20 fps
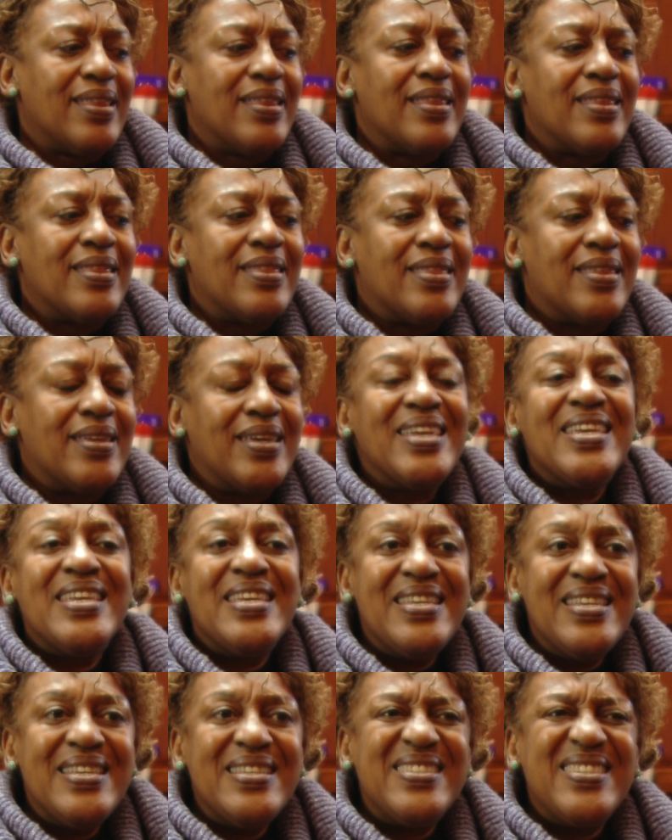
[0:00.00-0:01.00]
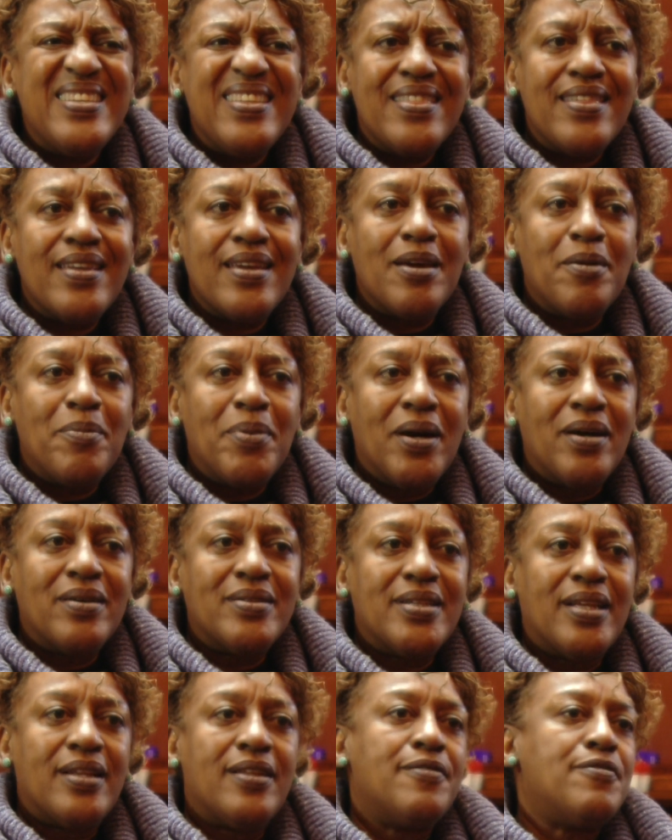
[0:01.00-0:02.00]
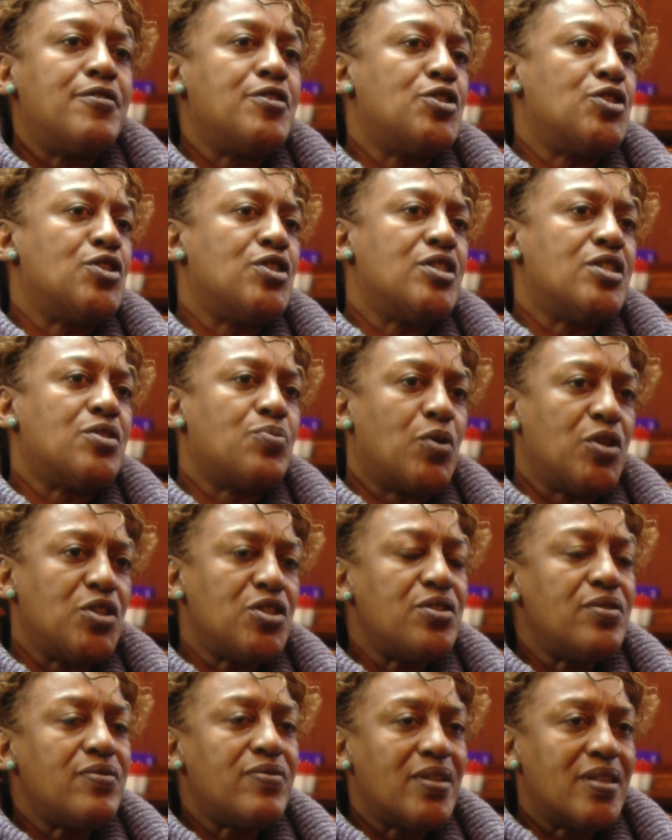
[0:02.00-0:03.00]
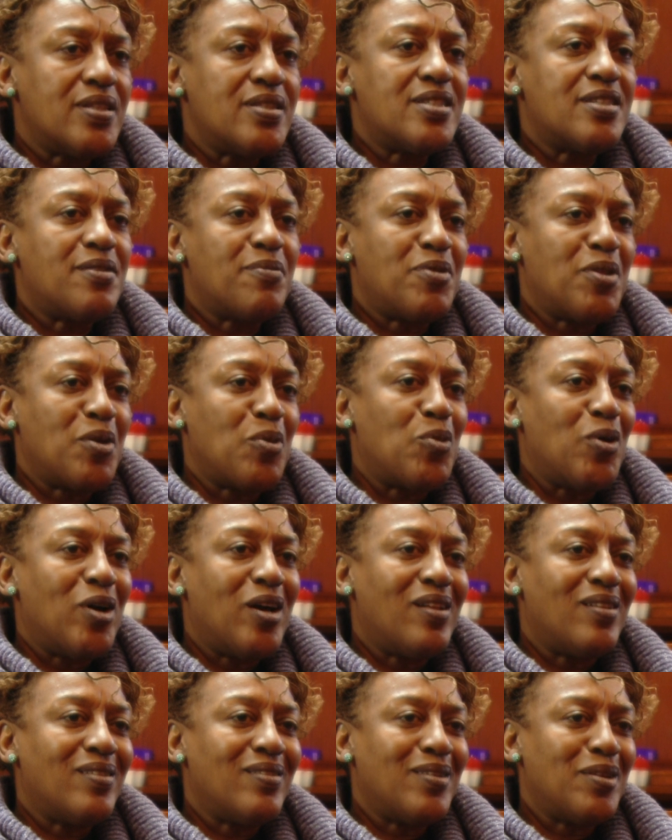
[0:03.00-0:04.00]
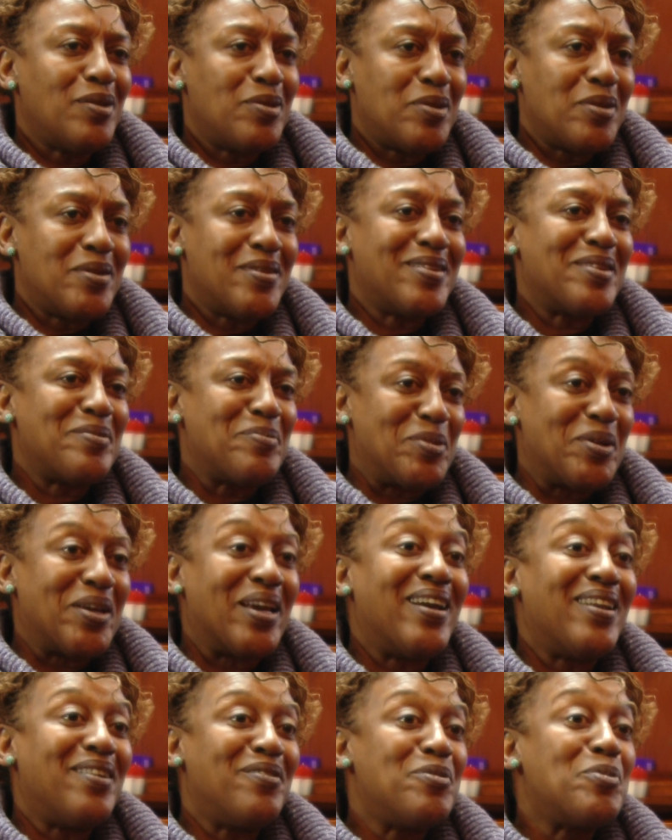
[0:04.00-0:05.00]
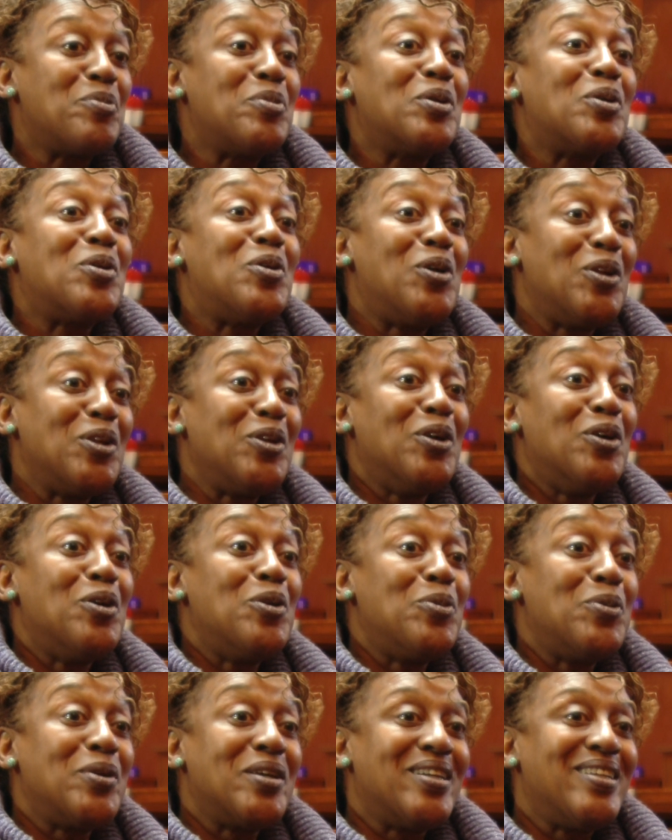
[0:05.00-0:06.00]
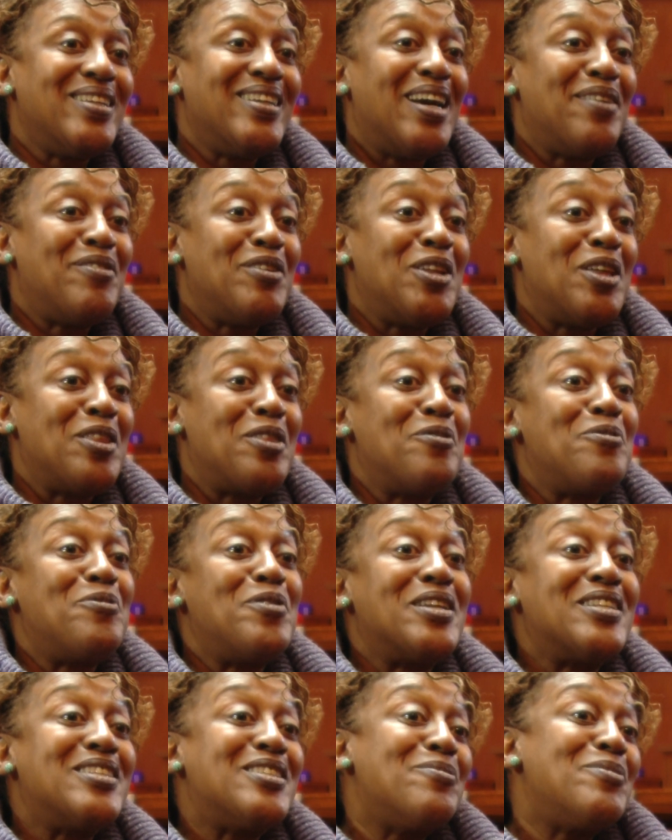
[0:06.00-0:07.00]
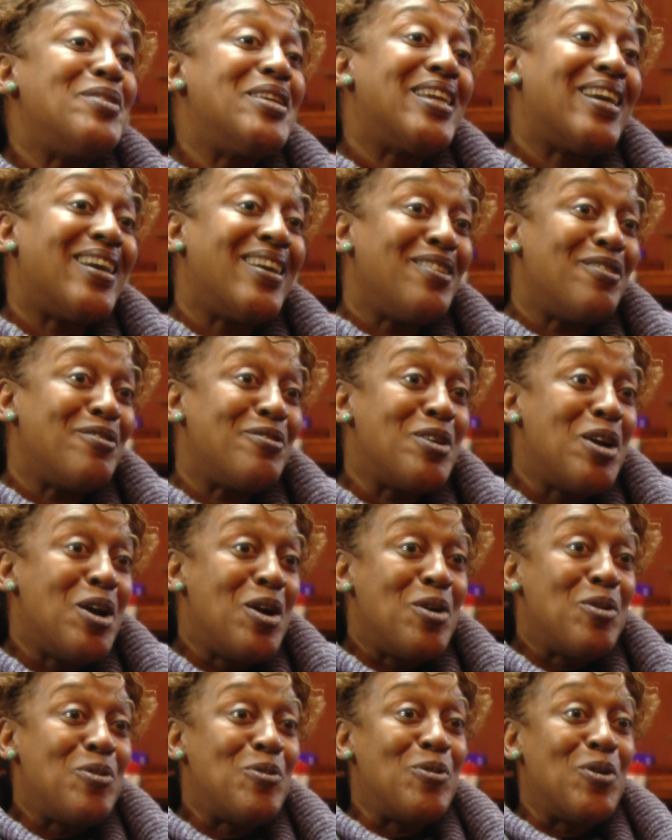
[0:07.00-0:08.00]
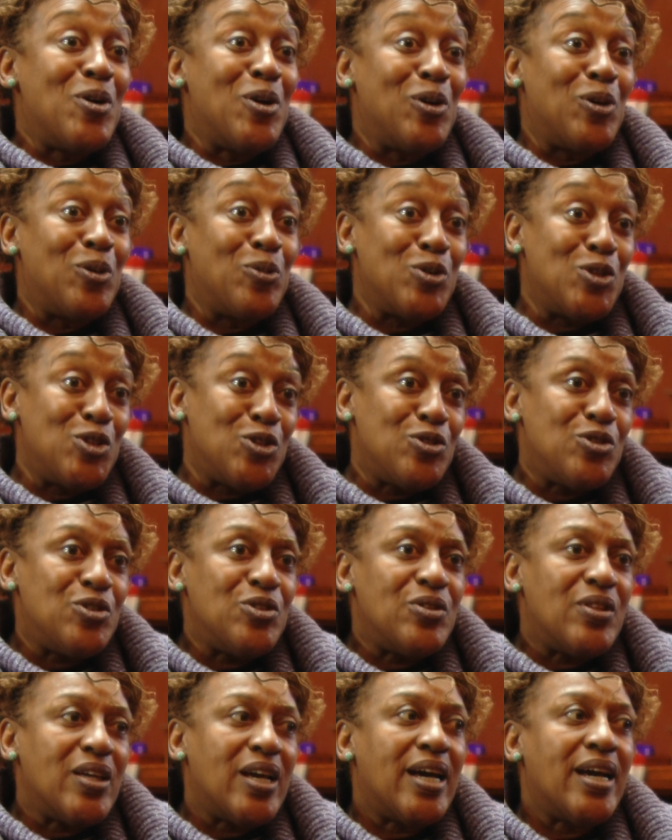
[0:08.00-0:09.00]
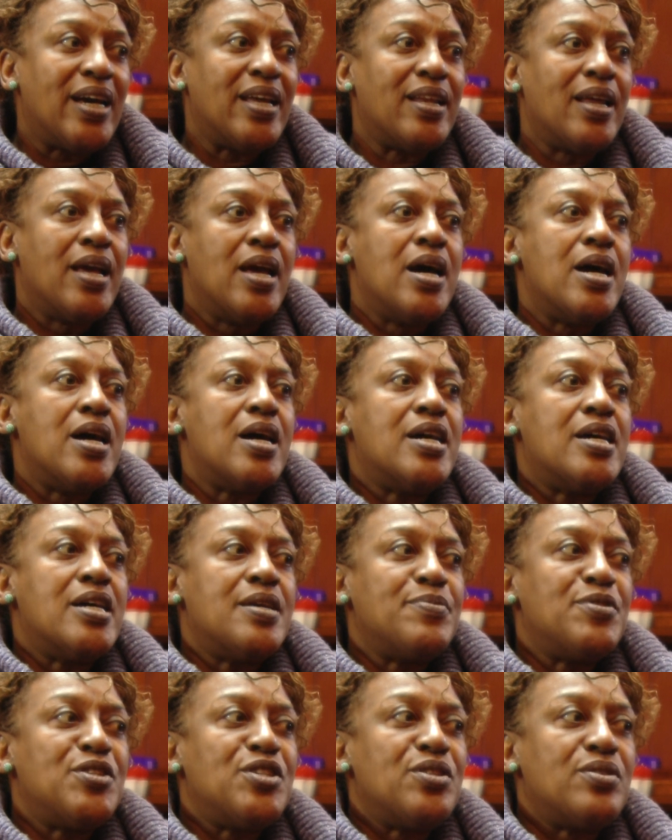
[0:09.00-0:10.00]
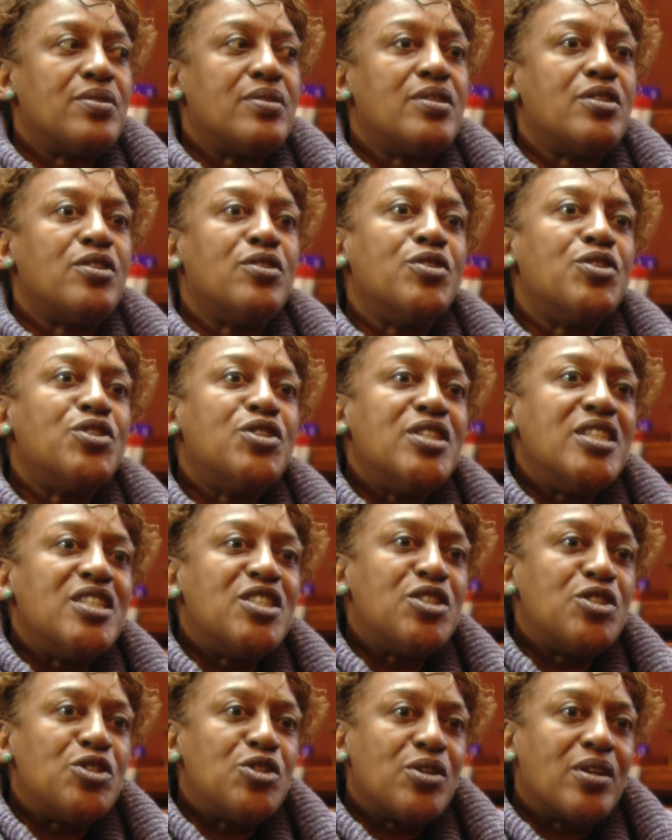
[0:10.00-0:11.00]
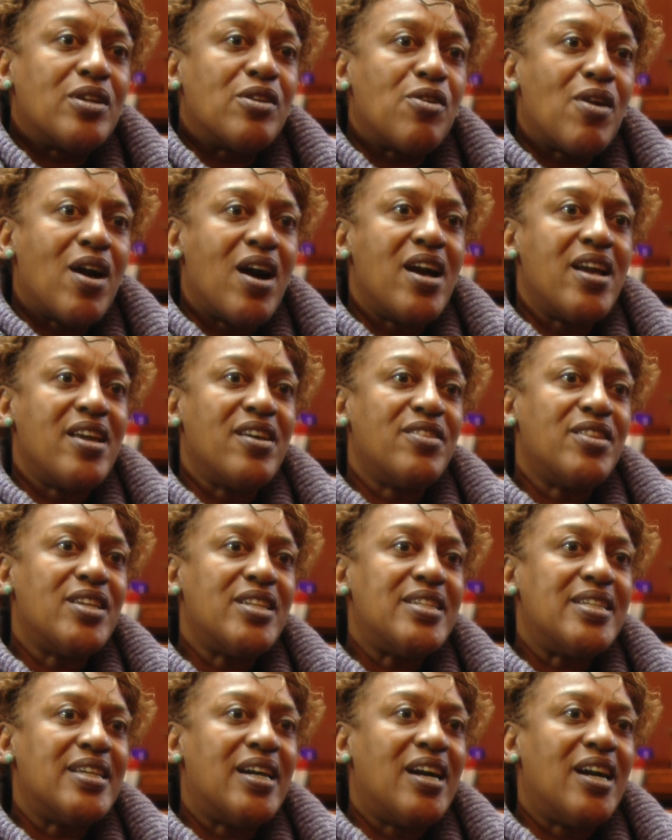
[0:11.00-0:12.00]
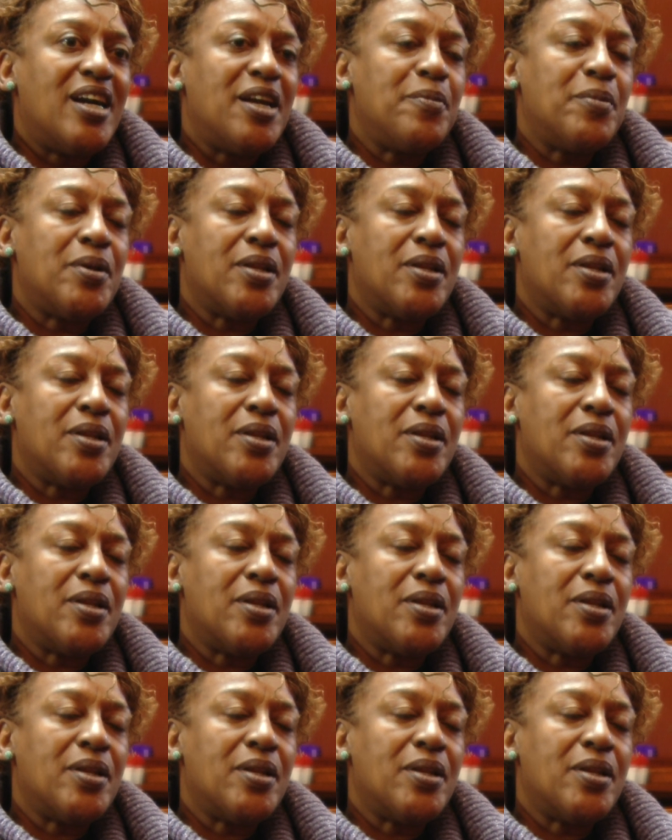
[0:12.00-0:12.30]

The easy thing about television is once you've done something well, kind of, we'll call you, oh, we're going to have another victim-y kind of role. Would you do that? She needs to cry on the dime.